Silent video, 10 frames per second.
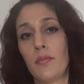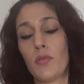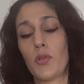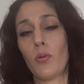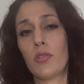
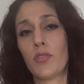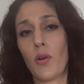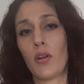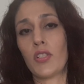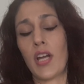Soul's
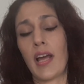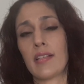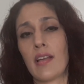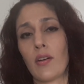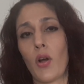
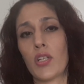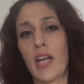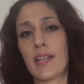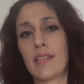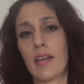contracts are
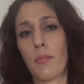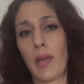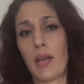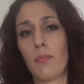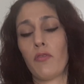contracts that are
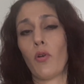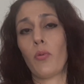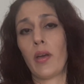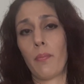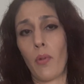made
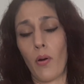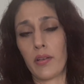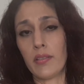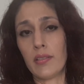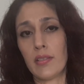before we are
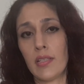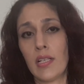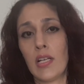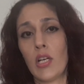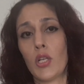born
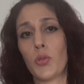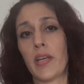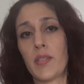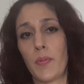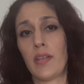to
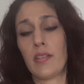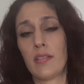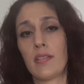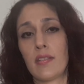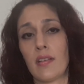
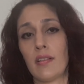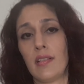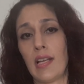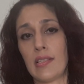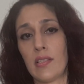experience
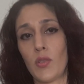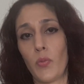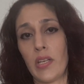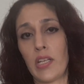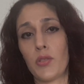the lessons
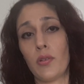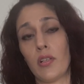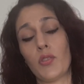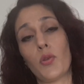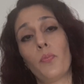we need to
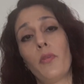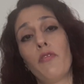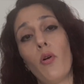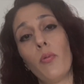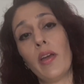learn. So
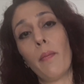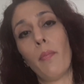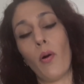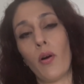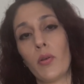before we are
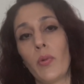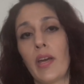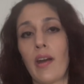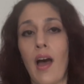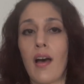born, we
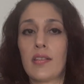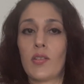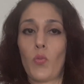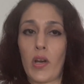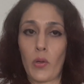are
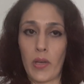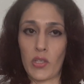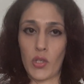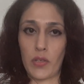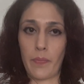asked one
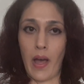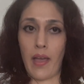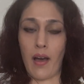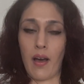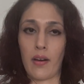question
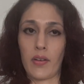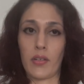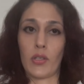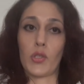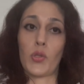by
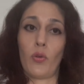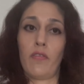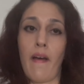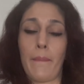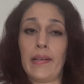our soul
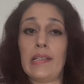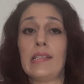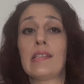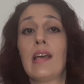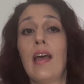families,